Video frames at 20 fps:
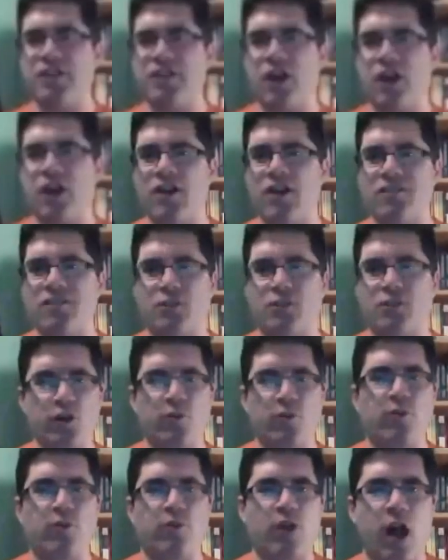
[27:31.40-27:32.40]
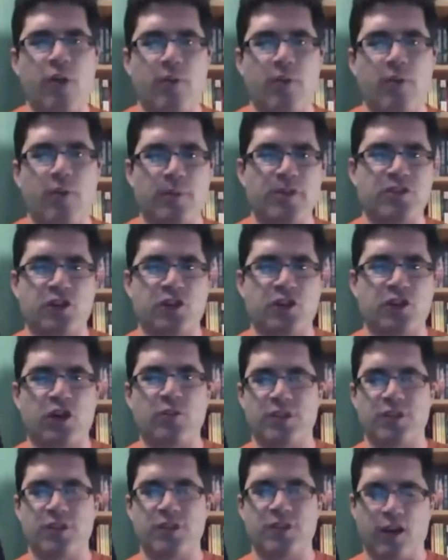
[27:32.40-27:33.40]
caused a real problem in terms
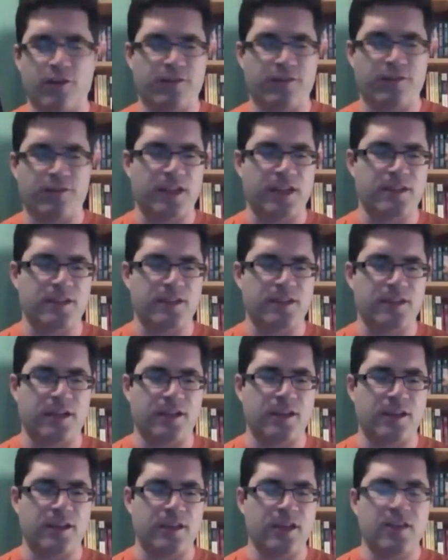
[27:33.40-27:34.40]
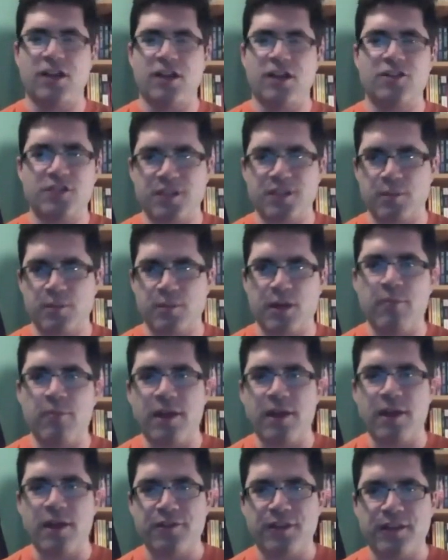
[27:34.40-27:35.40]
of things like not just the amount of
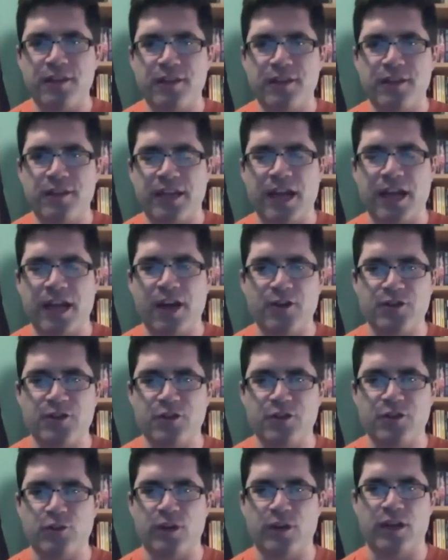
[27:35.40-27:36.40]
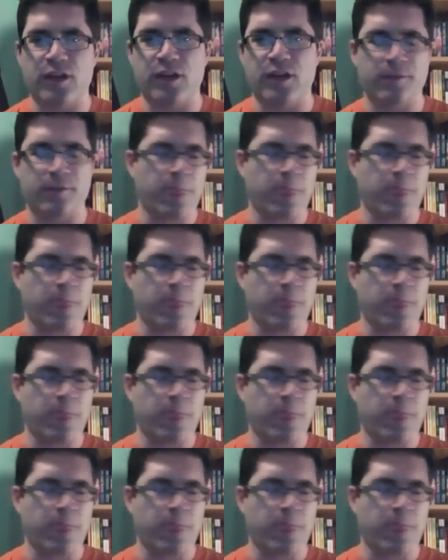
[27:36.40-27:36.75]
methane that the cows are creating,